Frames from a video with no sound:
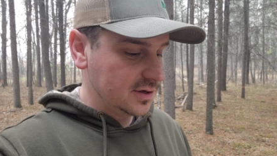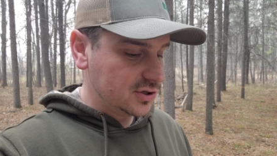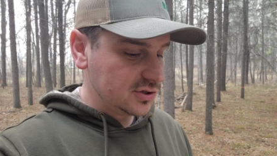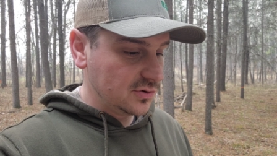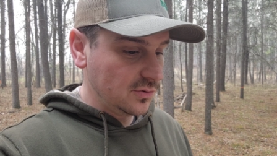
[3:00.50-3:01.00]

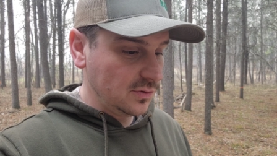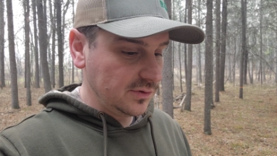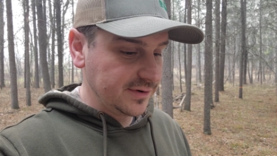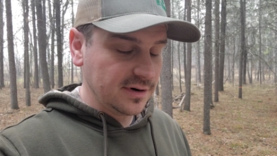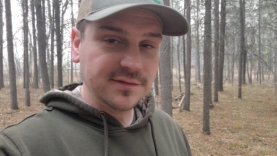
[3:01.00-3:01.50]

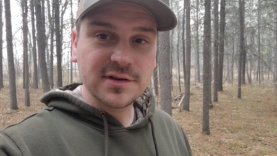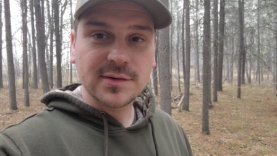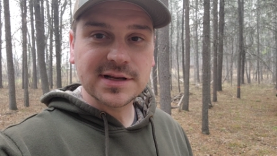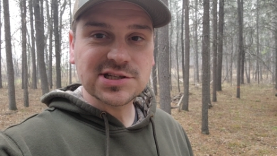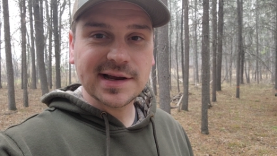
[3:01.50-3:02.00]
shoulder if you
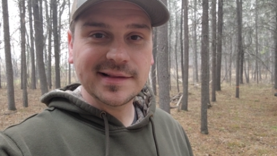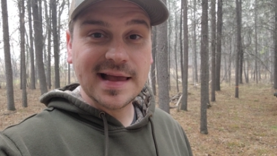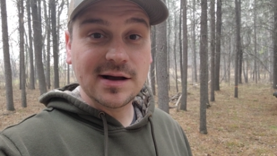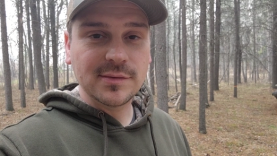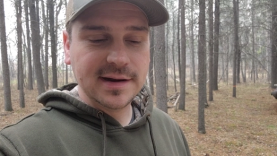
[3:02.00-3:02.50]
want to check
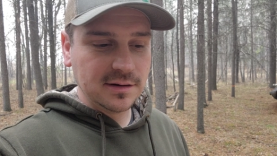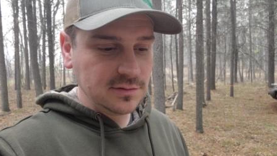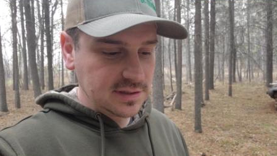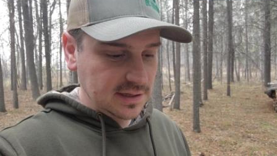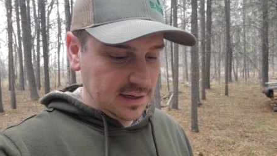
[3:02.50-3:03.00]
that one
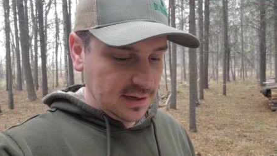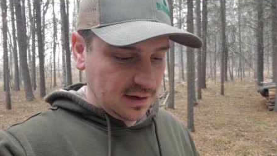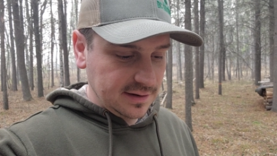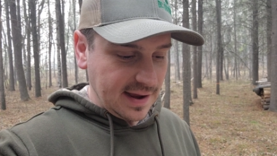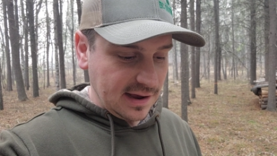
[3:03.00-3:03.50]
out
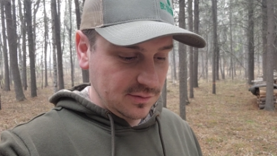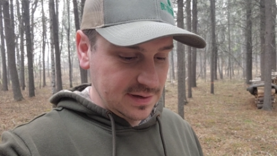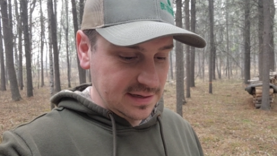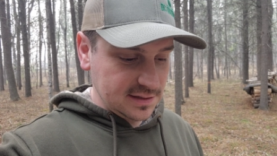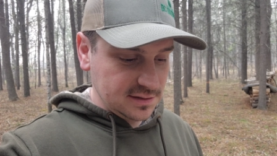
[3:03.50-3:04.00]
on how
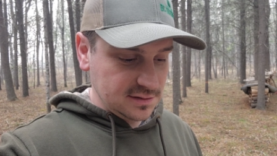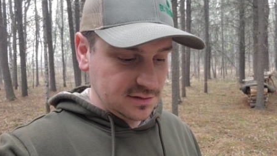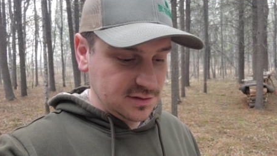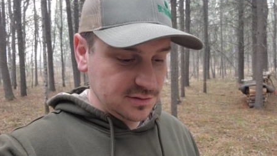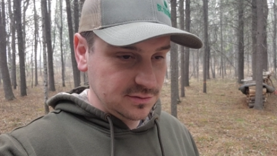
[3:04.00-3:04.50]
we
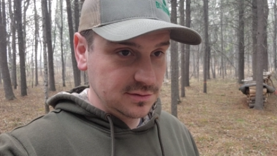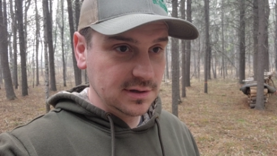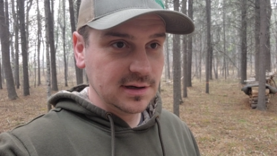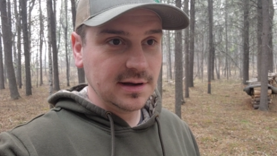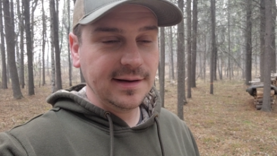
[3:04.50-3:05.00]
do
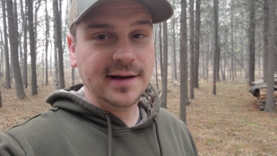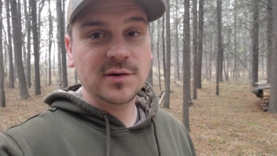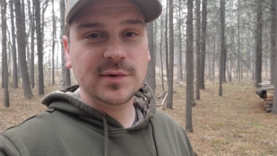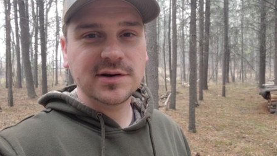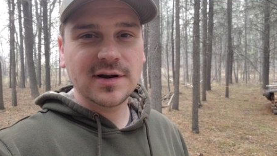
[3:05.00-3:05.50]

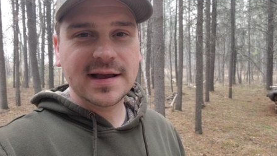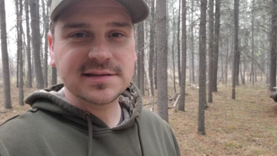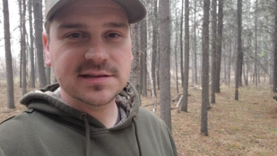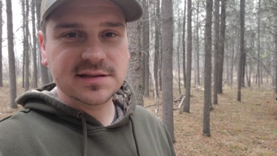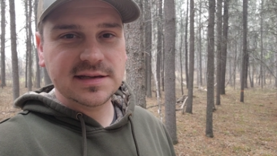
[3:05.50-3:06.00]

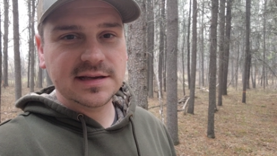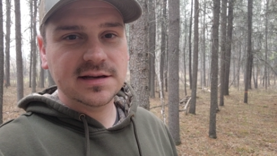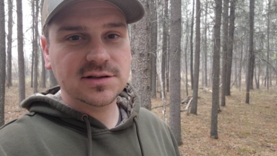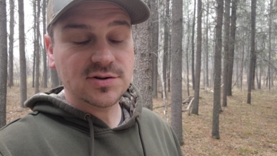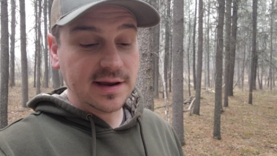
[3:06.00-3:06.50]
unwinterize the
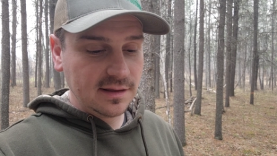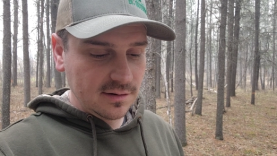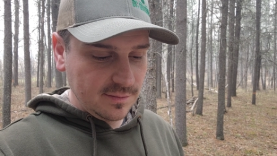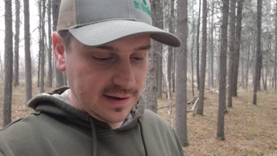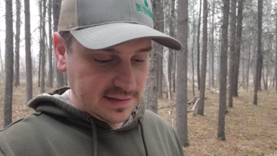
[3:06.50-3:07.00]

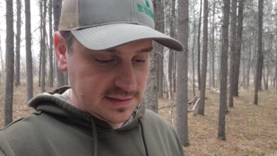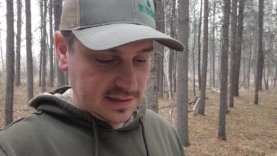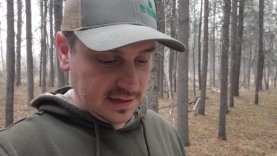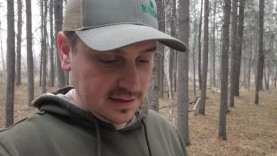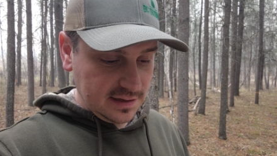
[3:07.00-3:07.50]
trailer. But
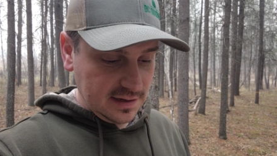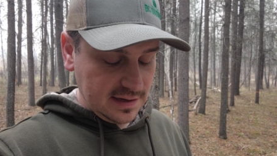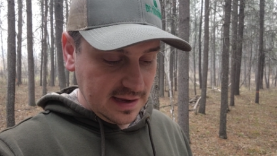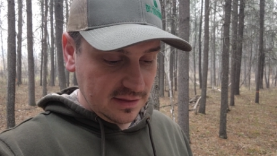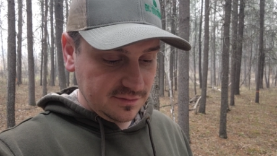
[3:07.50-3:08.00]

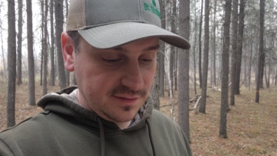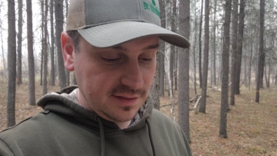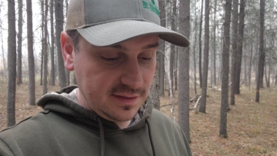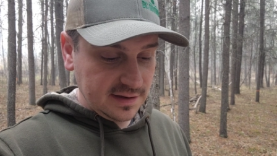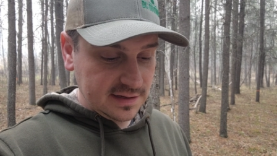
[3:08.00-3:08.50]
yeah, the
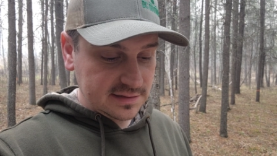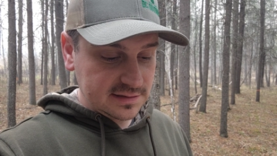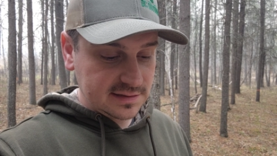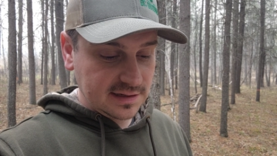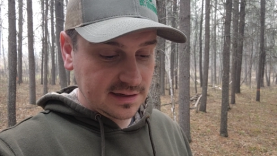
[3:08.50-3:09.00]
fun thing
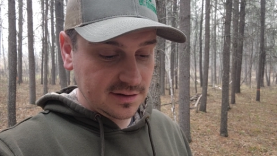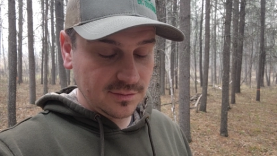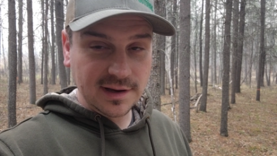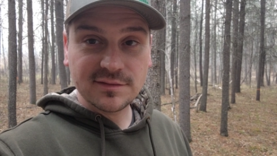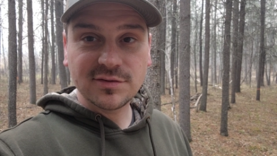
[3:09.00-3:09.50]
is
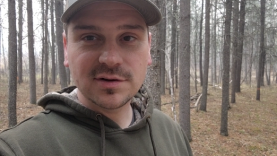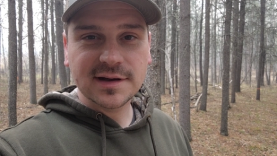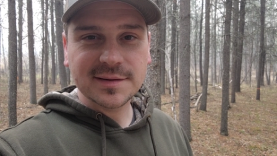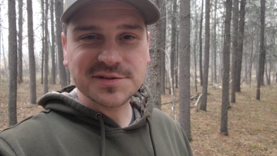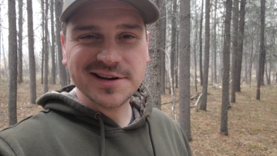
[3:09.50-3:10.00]
we got full
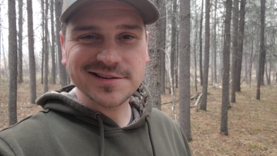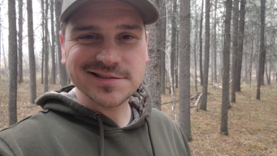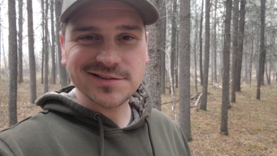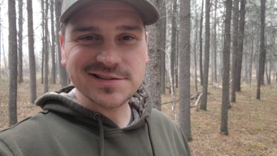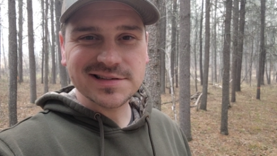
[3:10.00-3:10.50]
hookups here,
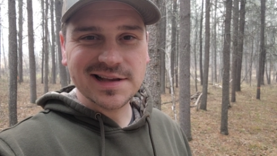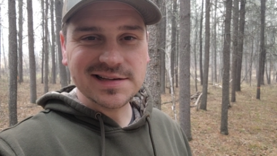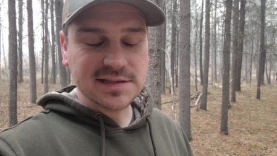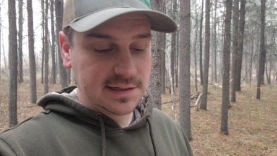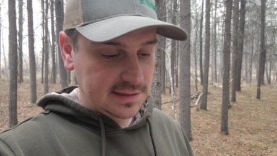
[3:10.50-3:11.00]
so it's
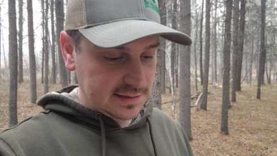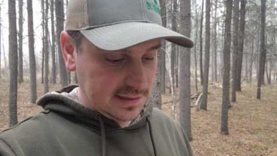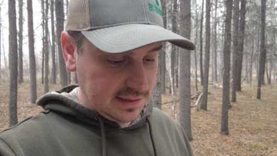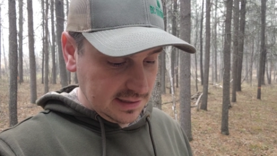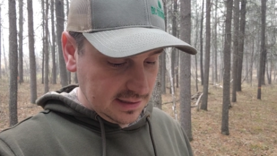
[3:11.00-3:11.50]
nice and
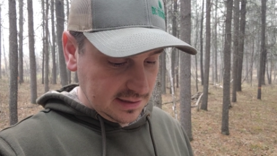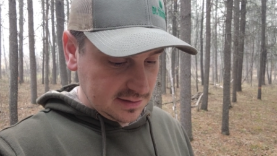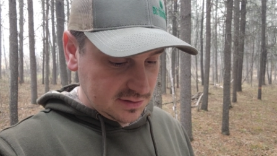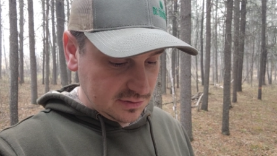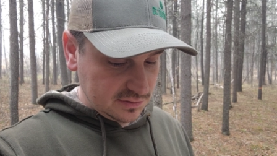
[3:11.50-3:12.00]
easy
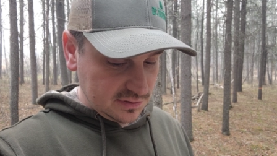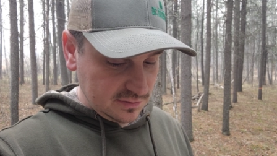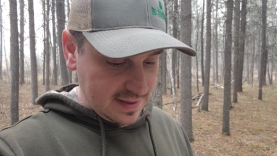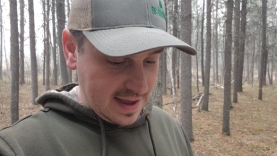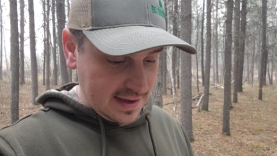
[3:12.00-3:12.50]
to do
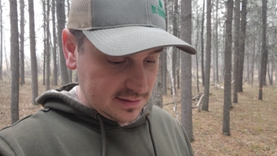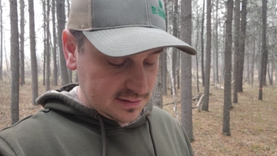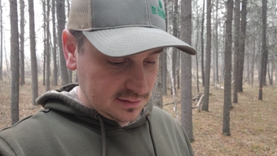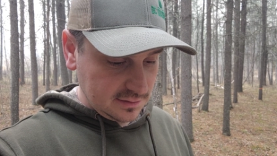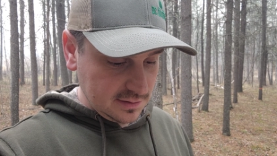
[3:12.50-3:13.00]
that.
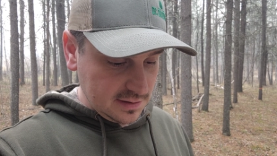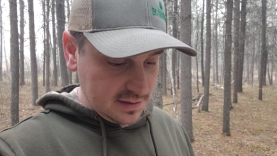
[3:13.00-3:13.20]
So